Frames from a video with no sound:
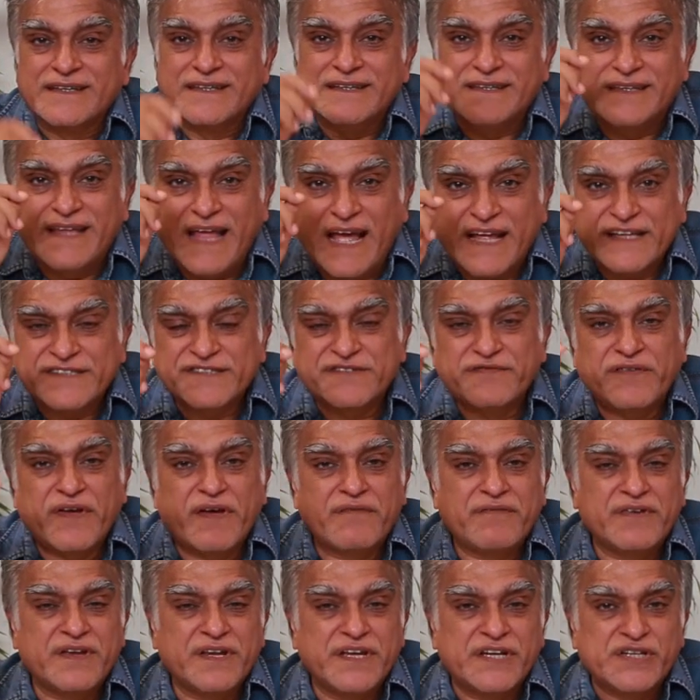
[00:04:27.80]
That's
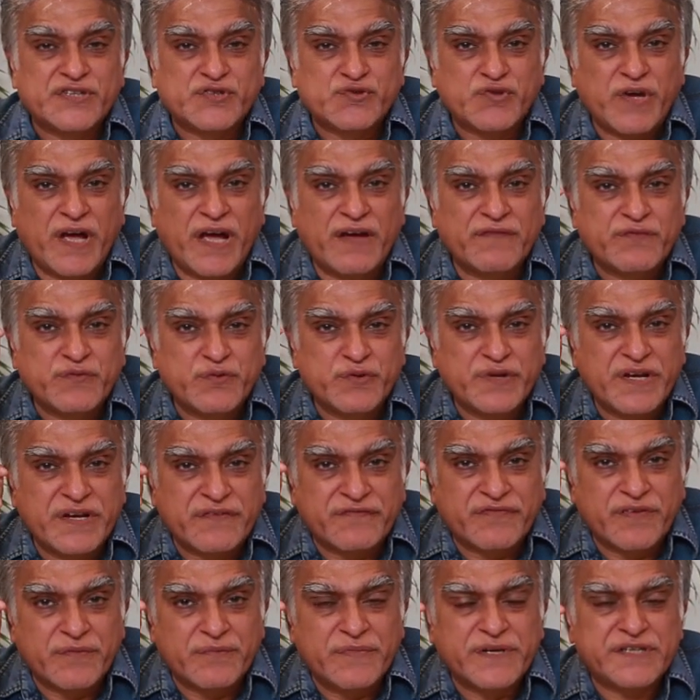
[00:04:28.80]
where we need to have good
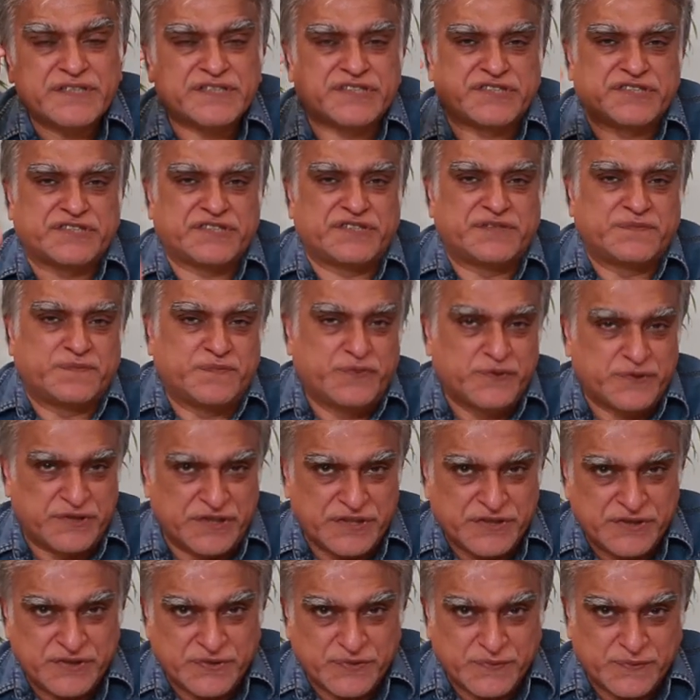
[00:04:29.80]
information put
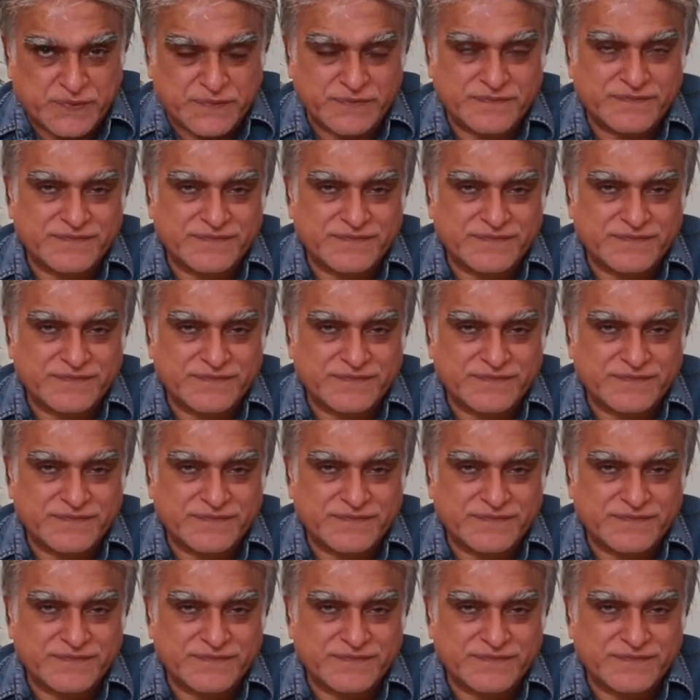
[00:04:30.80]
into.